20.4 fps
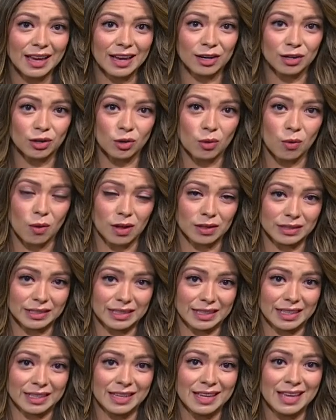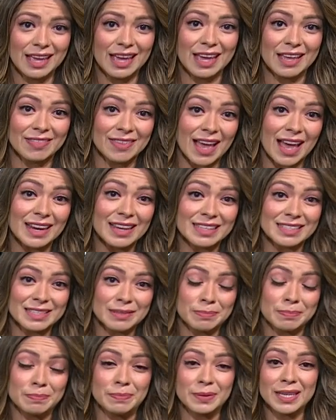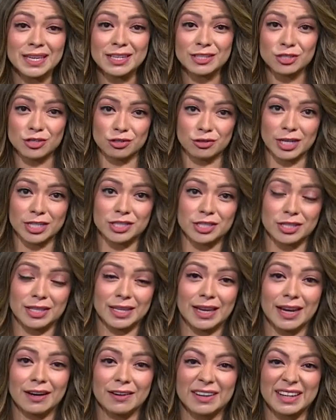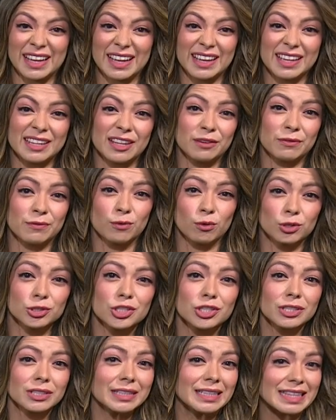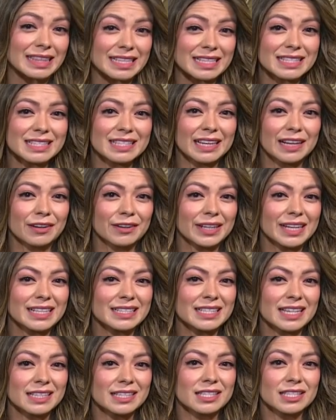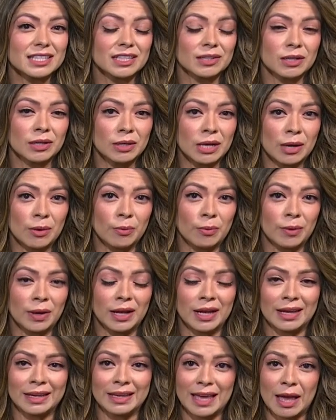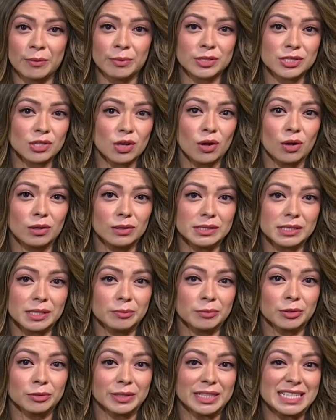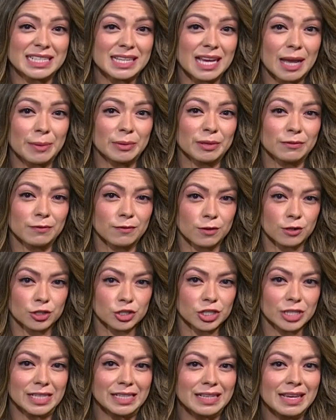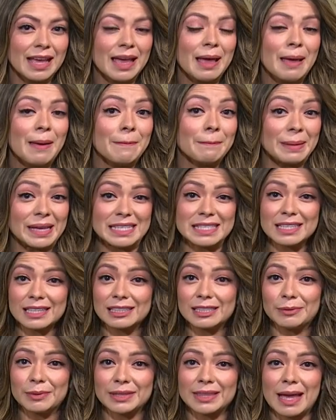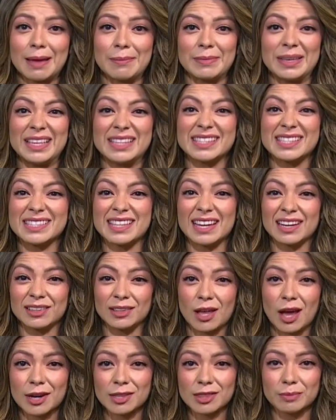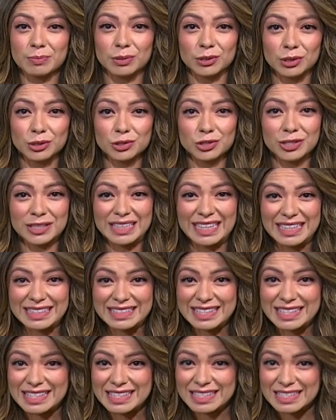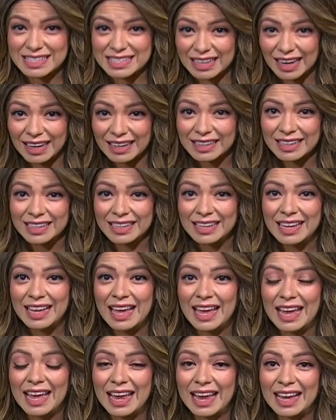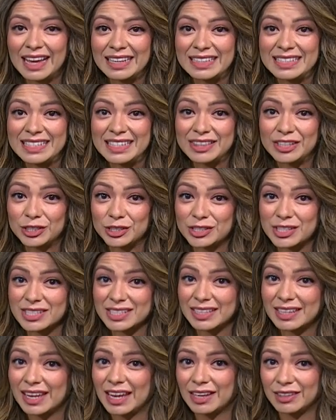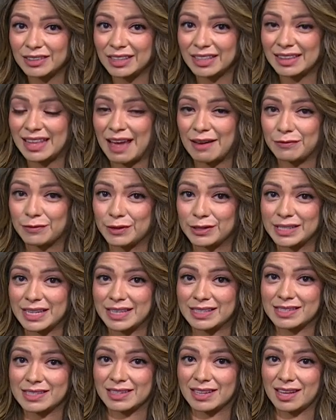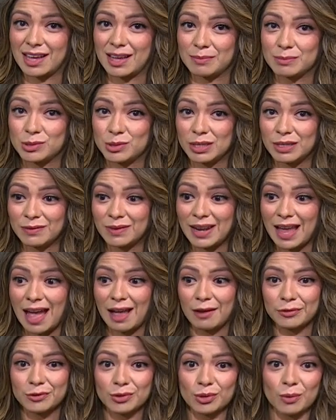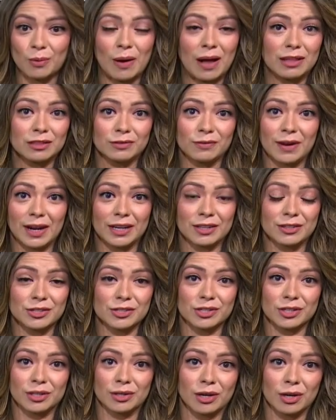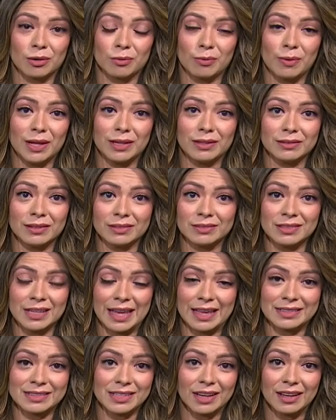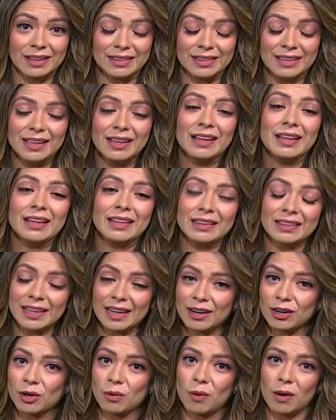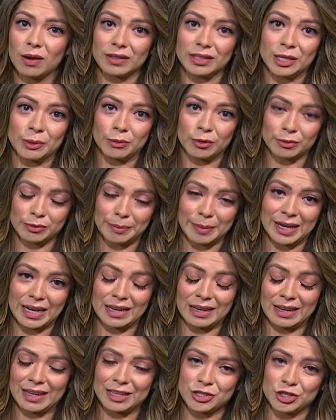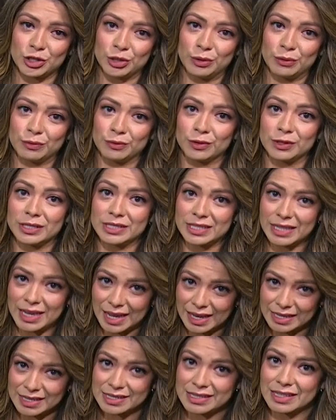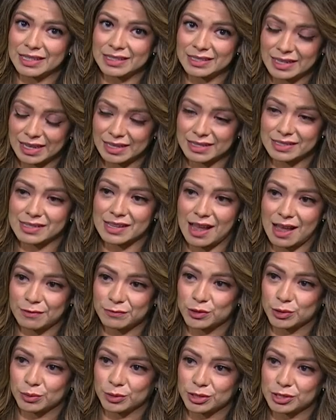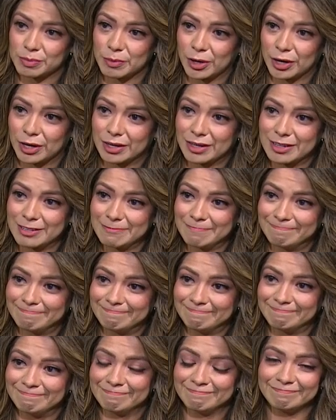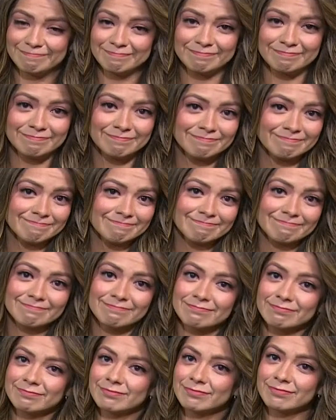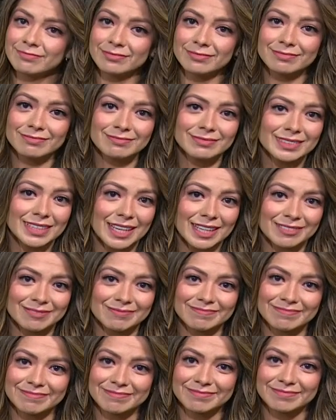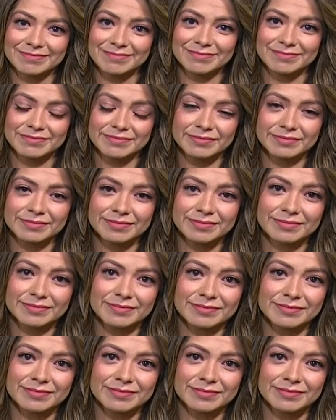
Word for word: air quality. And that is a big stretch of the area. And unfortunately, this area tends to uh, uh, get what's called a marine time inversion. Basically, what that means is that a lot of the pollution gets stuck and they're just inhaling that for days to come. So even after the wildfires are, are well and done, the air quality will remain an issue for days and days afterwards, Mark. Not even a summer, still hot already. Thanks, Marielle. As we